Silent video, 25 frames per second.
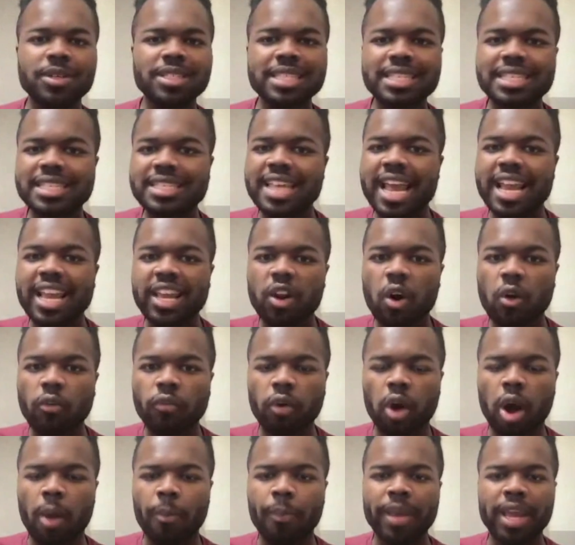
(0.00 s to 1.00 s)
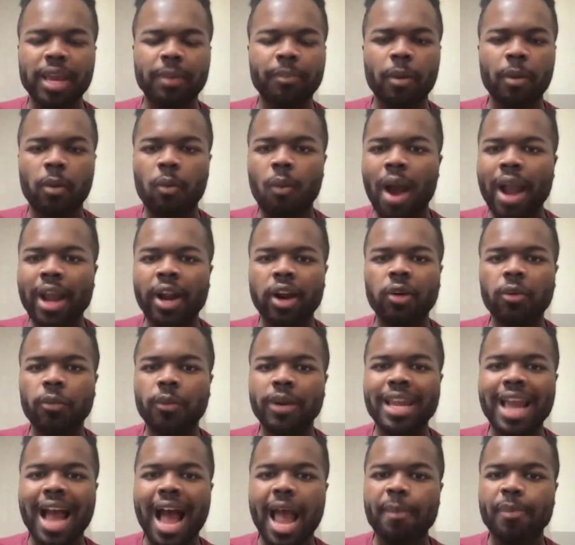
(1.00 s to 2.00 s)
was the 2nd overall pick, but why aren't
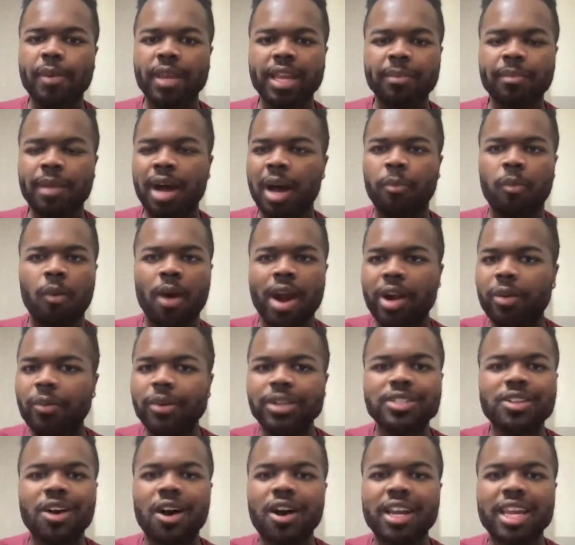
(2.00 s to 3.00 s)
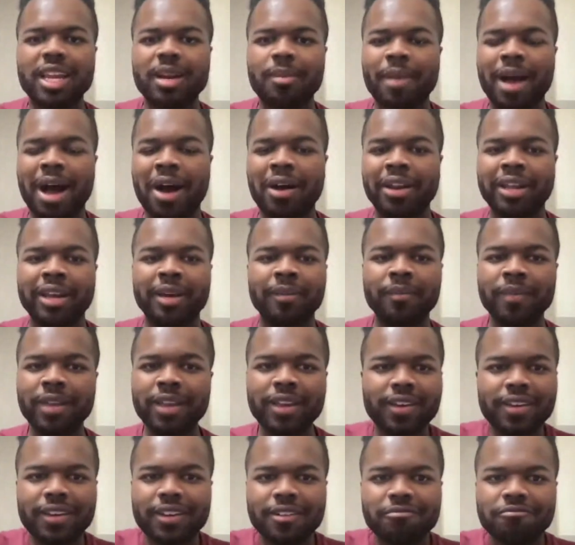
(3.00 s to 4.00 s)
we hyping him up? Why aren't we talking about him?
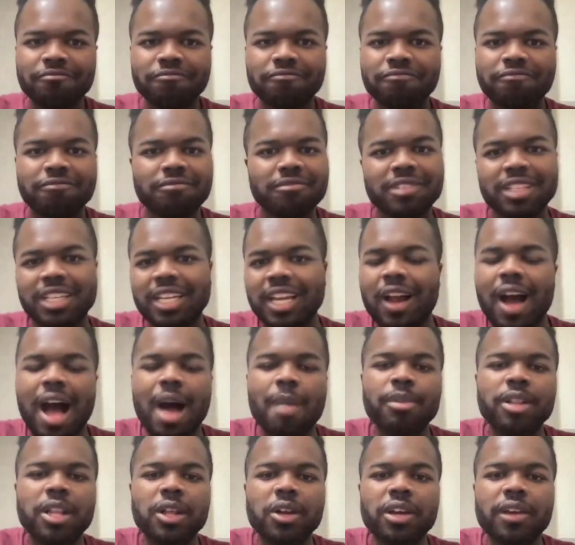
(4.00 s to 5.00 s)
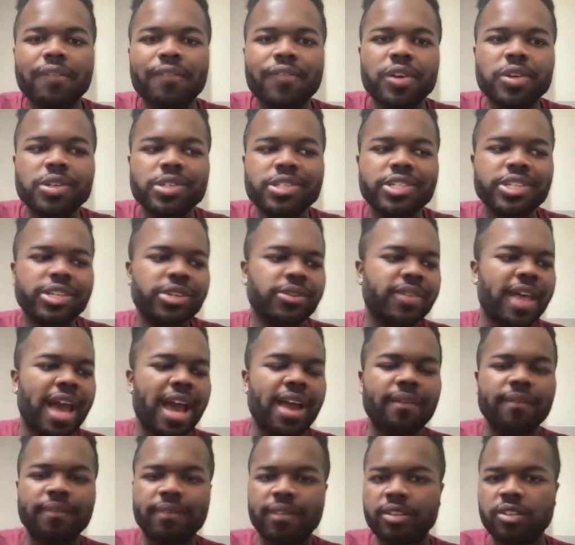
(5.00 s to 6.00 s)
You know, I'm a little confused too.
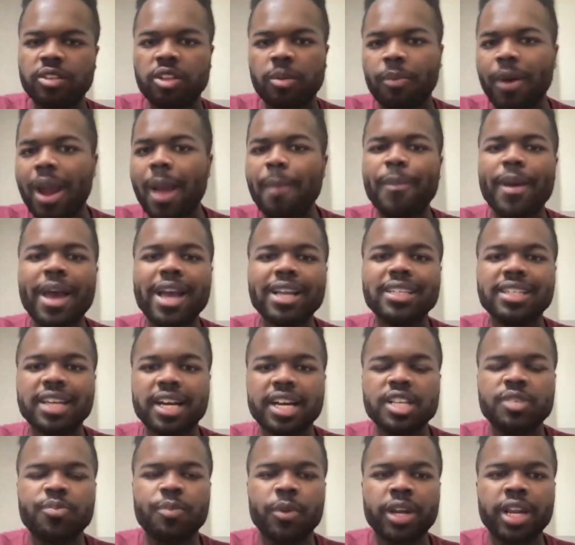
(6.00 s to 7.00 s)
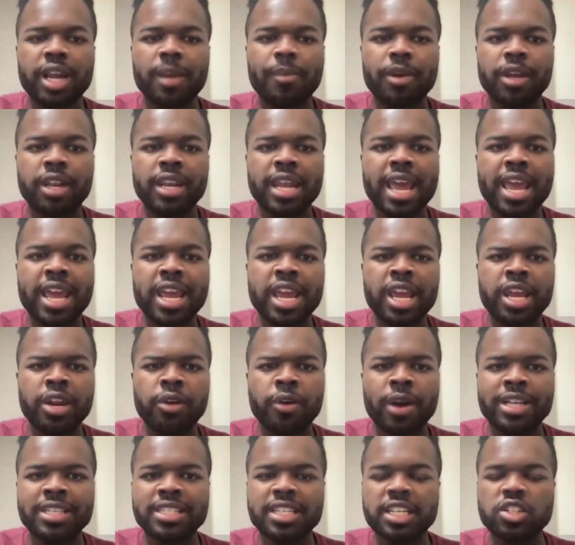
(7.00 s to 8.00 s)
That the Brad Pack does bring up an
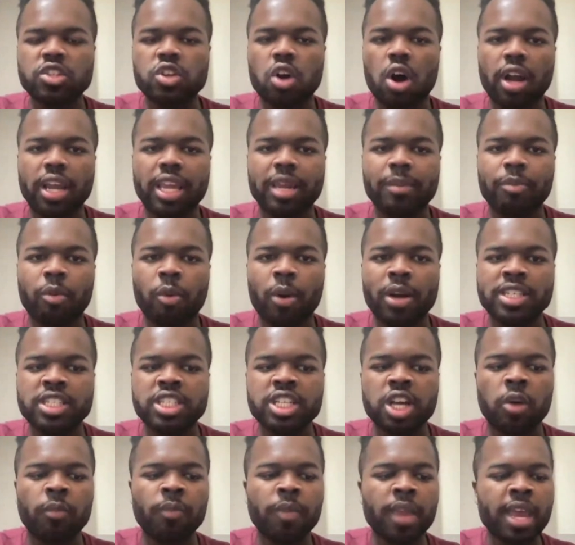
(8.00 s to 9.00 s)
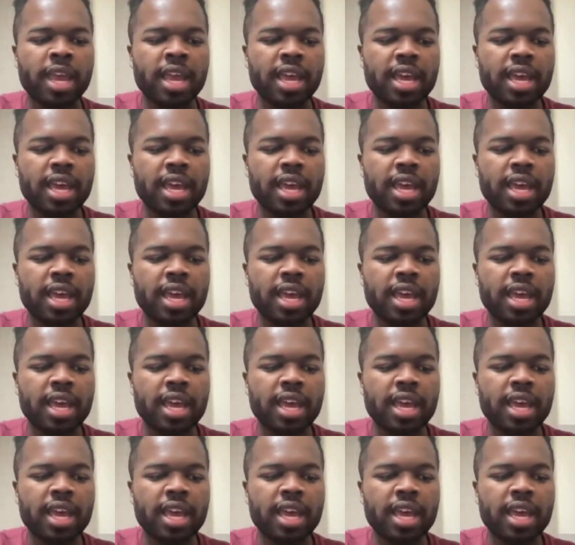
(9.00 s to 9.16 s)
interesting talking point. So